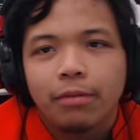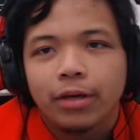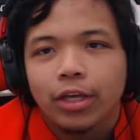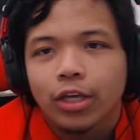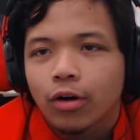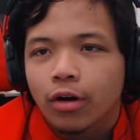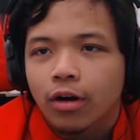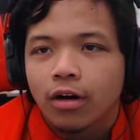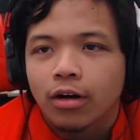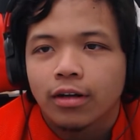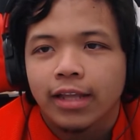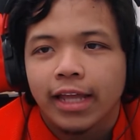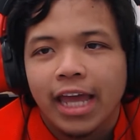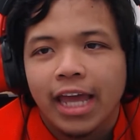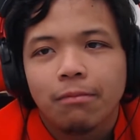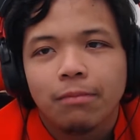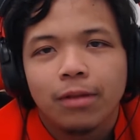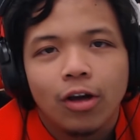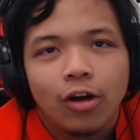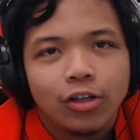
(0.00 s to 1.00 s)
but you know that
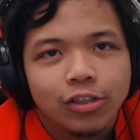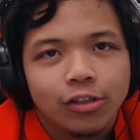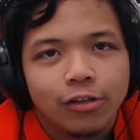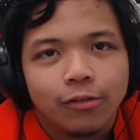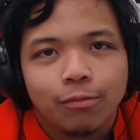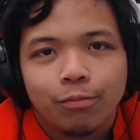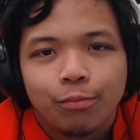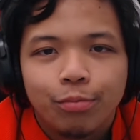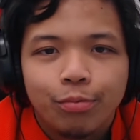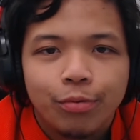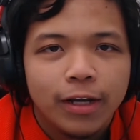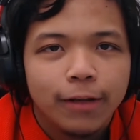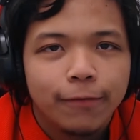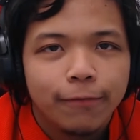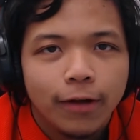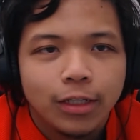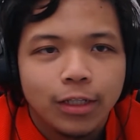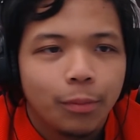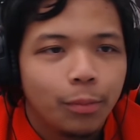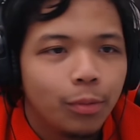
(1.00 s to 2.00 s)
can be also pretty
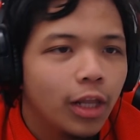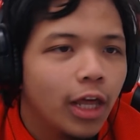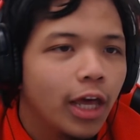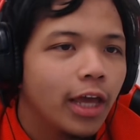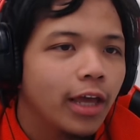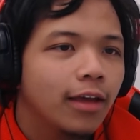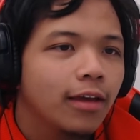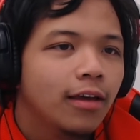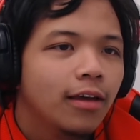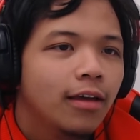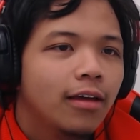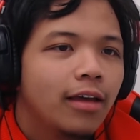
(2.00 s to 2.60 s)
fun to play